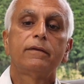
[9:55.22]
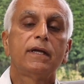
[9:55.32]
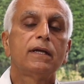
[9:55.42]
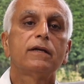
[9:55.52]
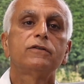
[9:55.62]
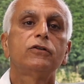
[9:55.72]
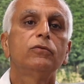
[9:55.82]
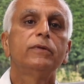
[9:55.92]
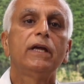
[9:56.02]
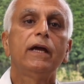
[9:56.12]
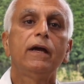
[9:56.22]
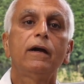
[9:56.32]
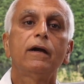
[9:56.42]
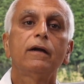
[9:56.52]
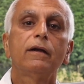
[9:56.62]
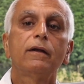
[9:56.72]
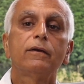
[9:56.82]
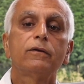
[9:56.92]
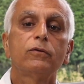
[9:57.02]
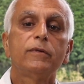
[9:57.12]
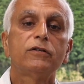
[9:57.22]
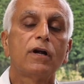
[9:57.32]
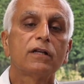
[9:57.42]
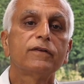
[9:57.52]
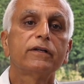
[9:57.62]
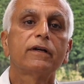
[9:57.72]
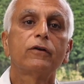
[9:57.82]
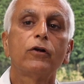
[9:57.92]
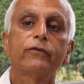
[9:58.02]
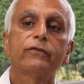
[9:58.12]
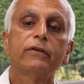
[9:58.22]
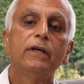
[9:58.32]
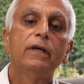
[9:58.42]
thin as human hair, to be transferred across.